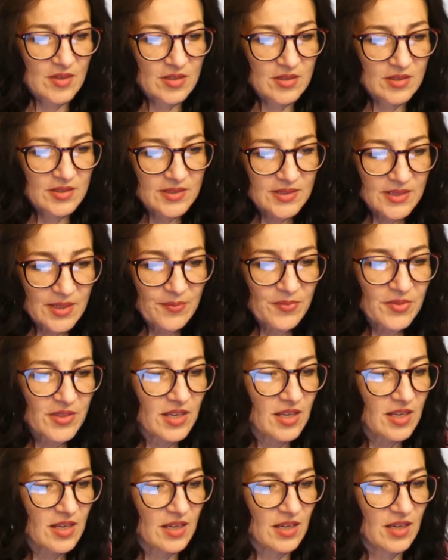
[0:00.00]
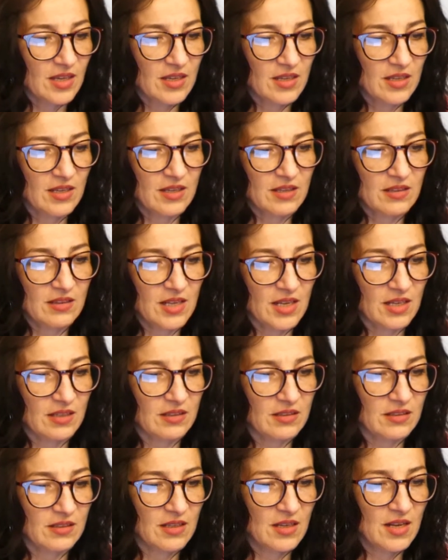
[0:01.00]
something
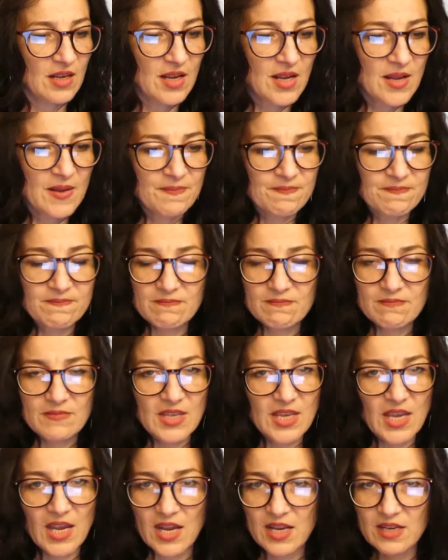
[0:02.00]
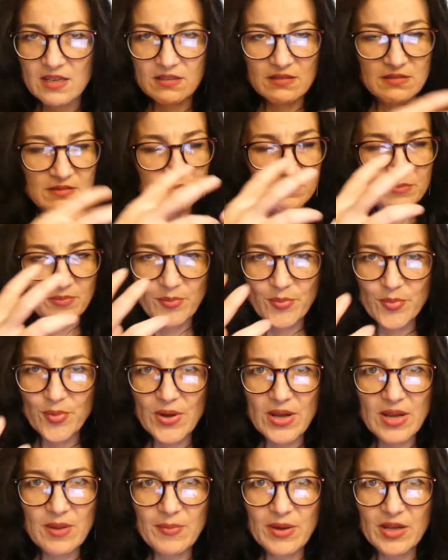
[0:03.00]
that can
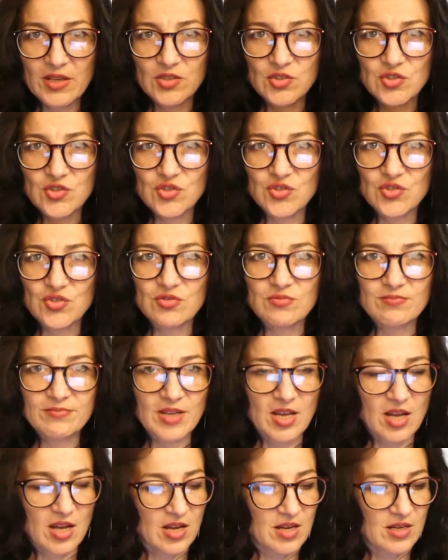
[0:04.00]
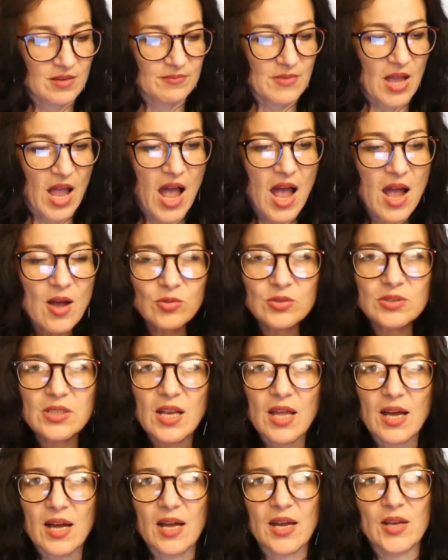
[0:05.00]
pretty much
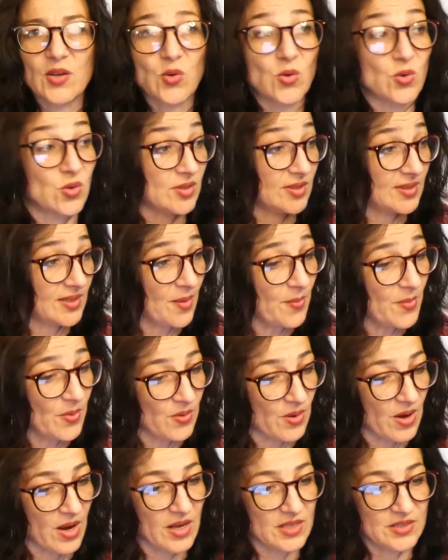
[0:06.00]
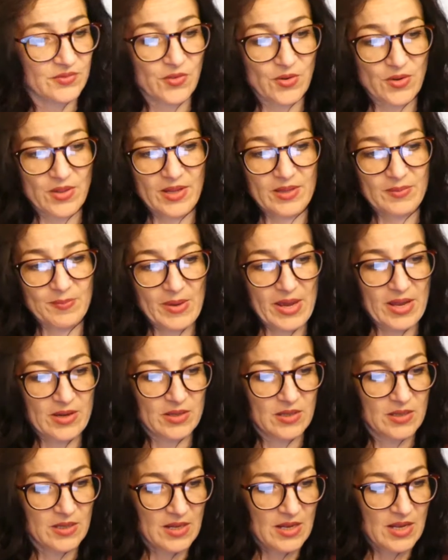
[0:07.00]
outline or summarize, for that
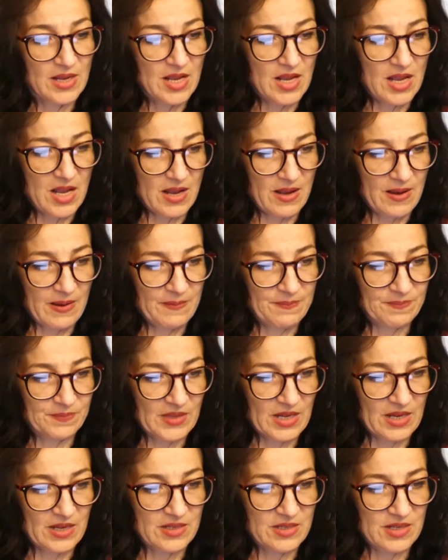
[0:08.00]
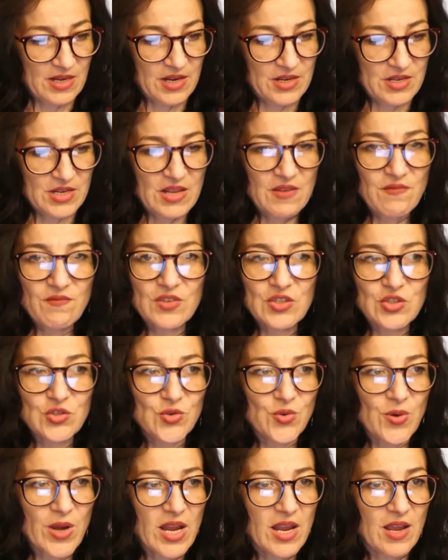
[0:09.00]
matter, an
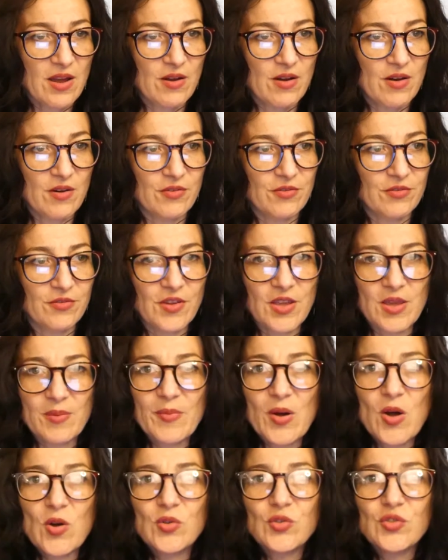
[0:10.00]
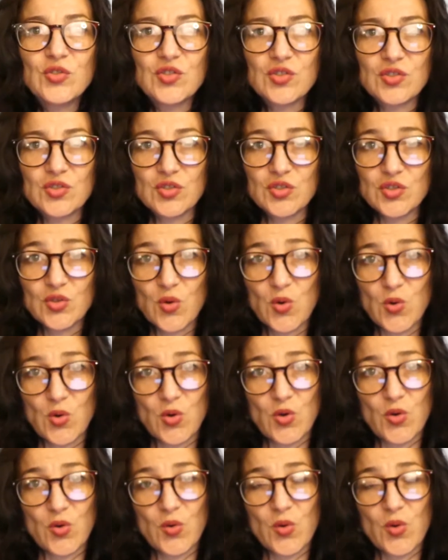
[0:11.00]
inventory of emotions
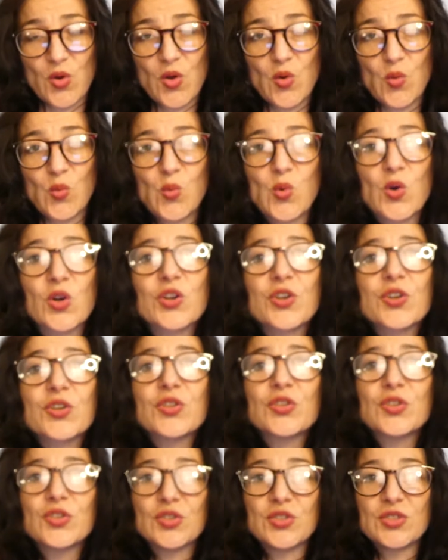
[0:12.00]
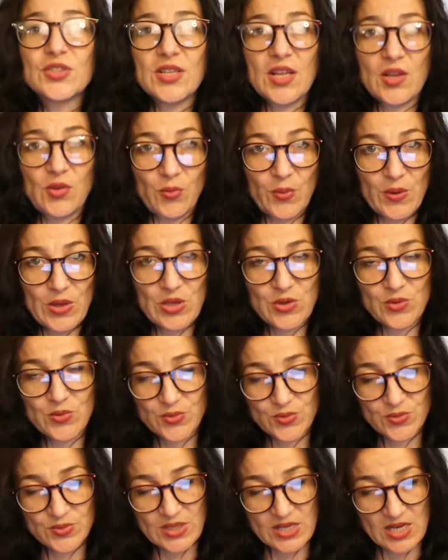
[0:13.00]
or words that we
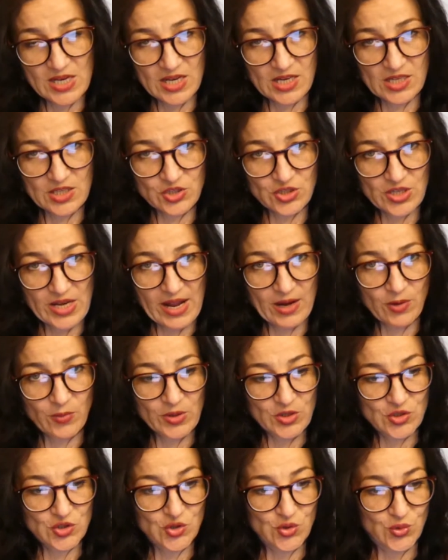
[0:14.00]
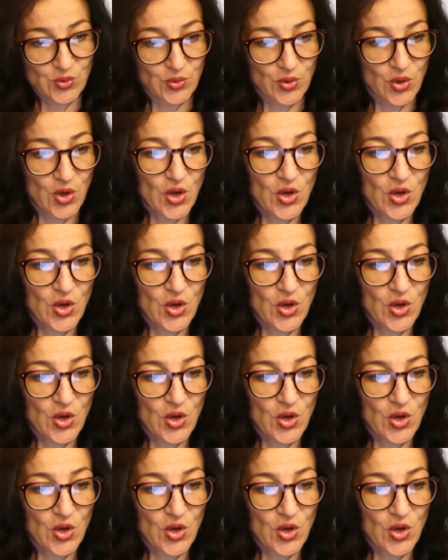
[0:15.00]
use in English language to